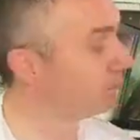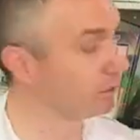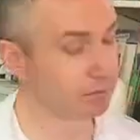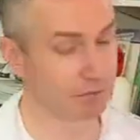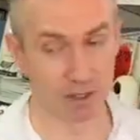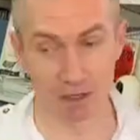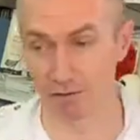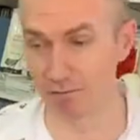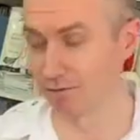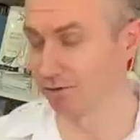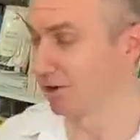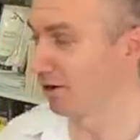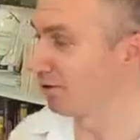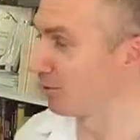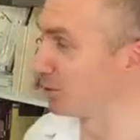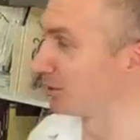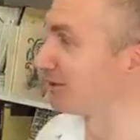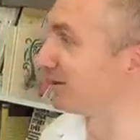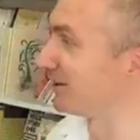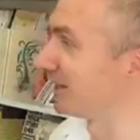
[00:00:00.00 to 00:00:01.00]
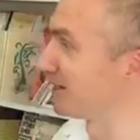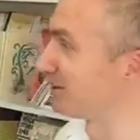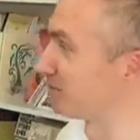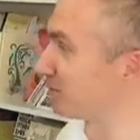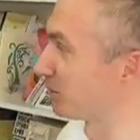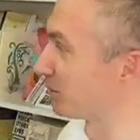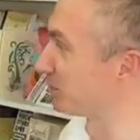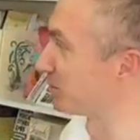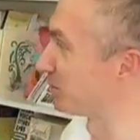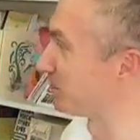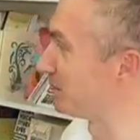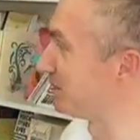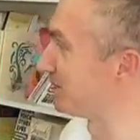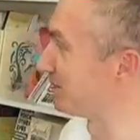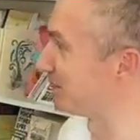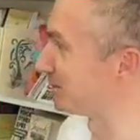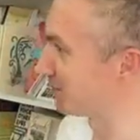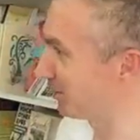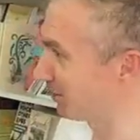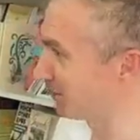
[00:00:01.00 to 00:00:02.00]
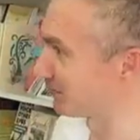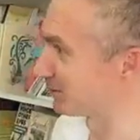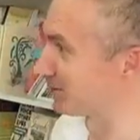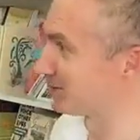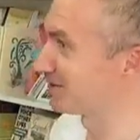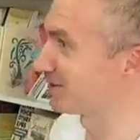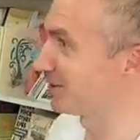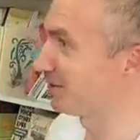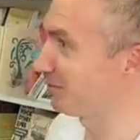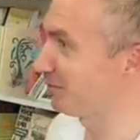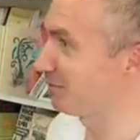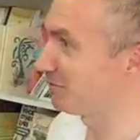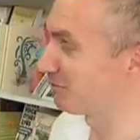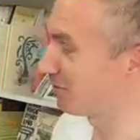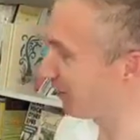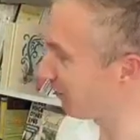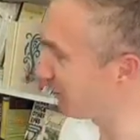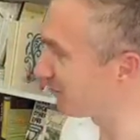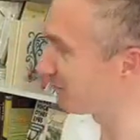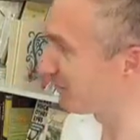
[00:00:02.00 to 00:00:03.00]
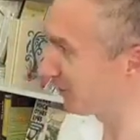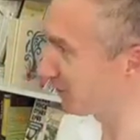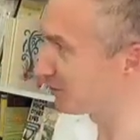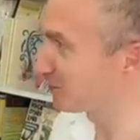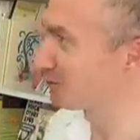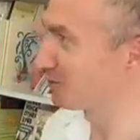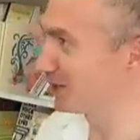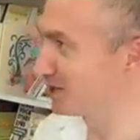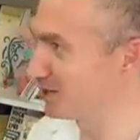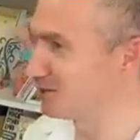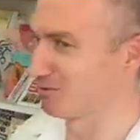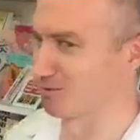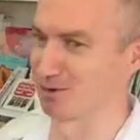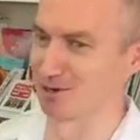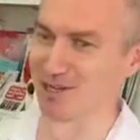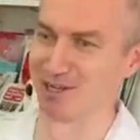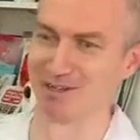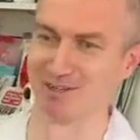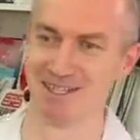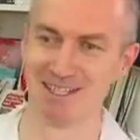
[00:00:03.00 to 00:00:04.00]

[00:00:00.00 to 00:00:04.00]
you don't know what the native turtle species are, this is going to be very, very tricky for you.